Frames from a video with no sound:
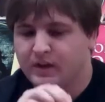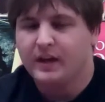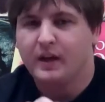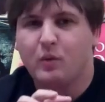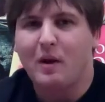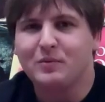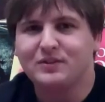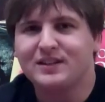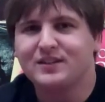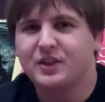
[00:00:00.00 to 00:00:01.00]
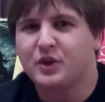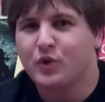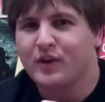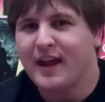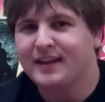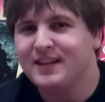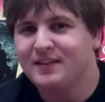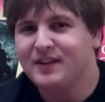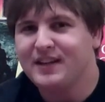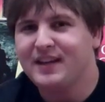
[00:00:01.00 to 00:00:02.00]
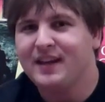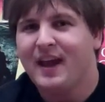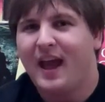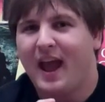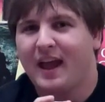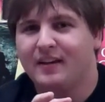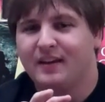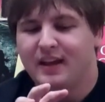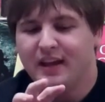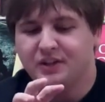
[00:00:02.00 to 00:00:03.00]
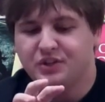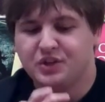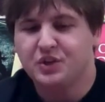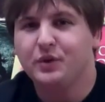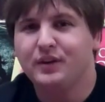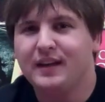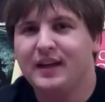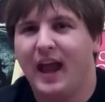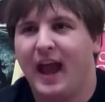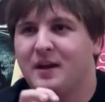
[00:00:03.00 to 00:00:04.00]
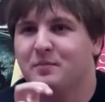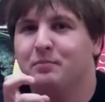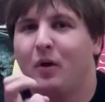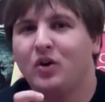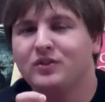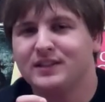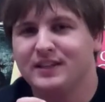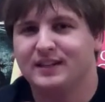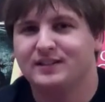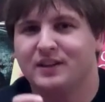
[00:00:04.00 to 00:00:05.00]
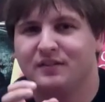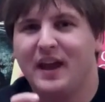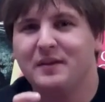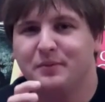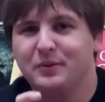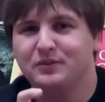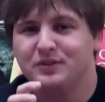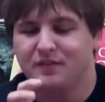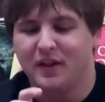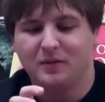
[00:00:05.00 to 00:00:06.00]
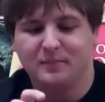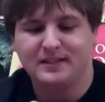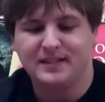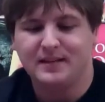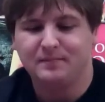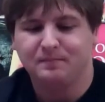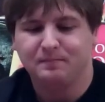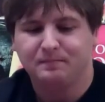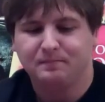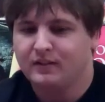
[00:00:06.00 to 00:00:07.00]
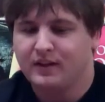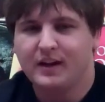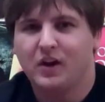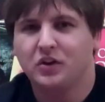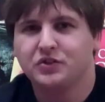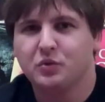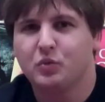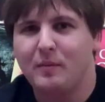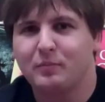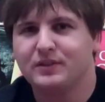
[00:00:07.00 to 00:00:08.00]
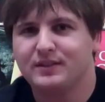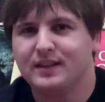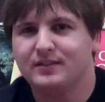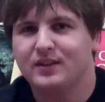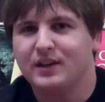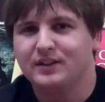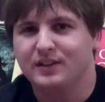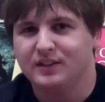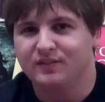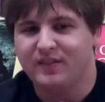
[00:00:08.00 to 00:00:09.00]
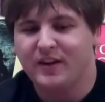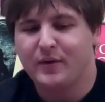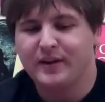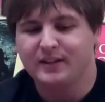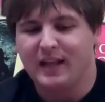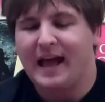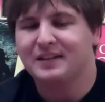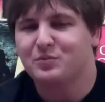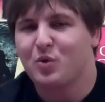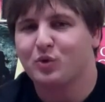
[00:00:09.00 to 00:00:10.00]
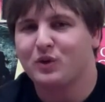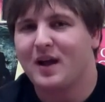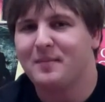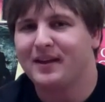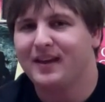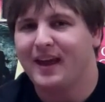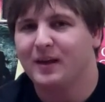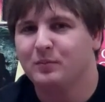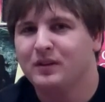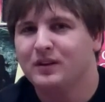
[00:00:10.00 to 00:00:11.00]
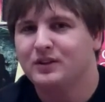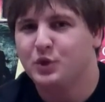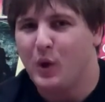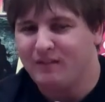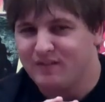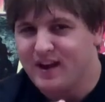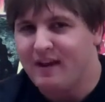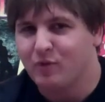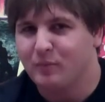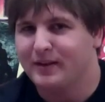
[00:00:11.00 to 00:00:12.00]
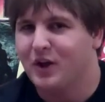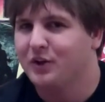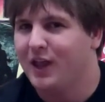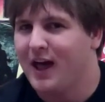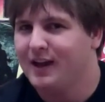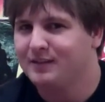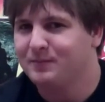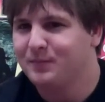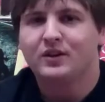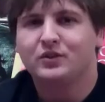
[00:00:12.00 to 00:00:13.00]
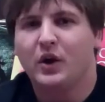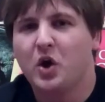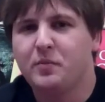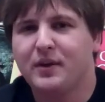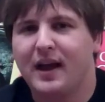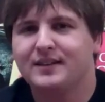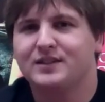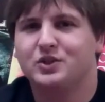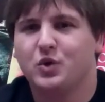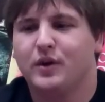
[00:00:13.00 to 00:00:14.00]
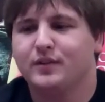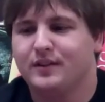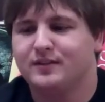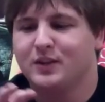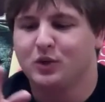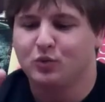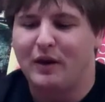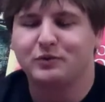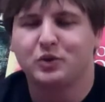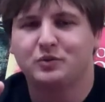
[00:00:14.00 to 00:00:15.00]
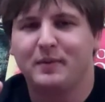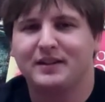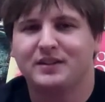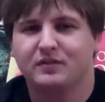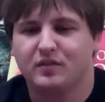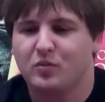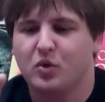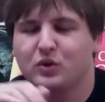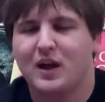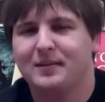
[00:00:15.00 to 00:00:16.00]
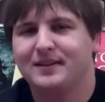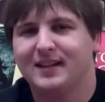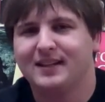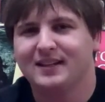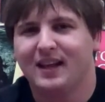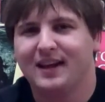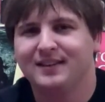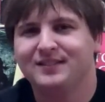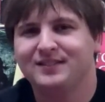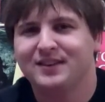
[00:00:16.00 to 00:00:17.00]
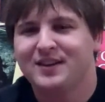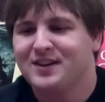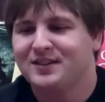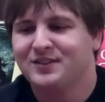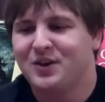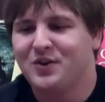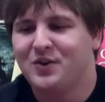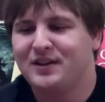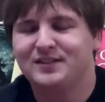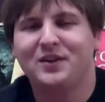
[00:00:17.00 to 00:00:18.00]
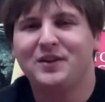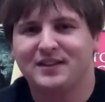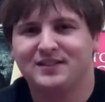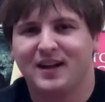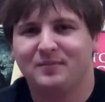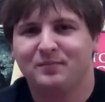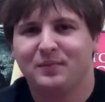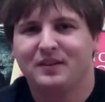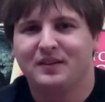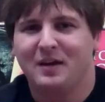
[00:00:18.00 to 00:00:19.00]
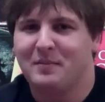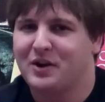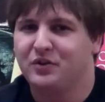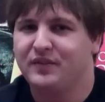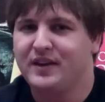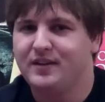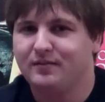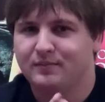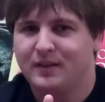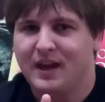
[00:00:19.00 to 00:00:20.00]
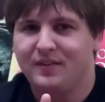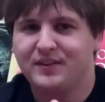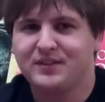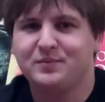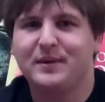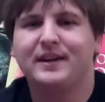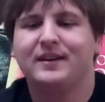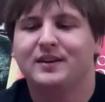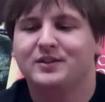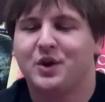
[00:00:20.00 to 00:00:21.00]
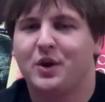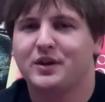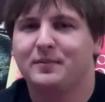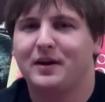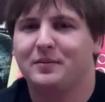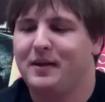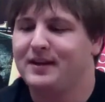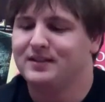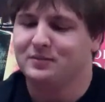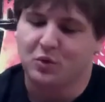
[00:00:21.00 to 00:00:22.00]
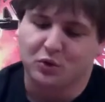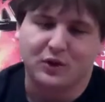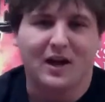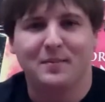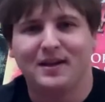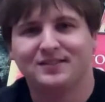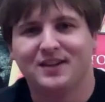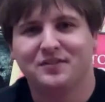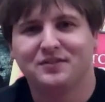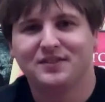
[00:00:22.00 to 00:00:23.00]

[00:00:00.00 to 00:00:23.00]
It represents the creativity and ingenuity and ballsiness of Ed Boon's development team, and it also represents the very last Mortal Kombat game to have never been online. So I hope you guys enjoyed this little retrospective of Mortal Kombat Deadly Alliance. So until next time, I'm Michael V, and this is me talking about amazing Mortal Kombat stuff.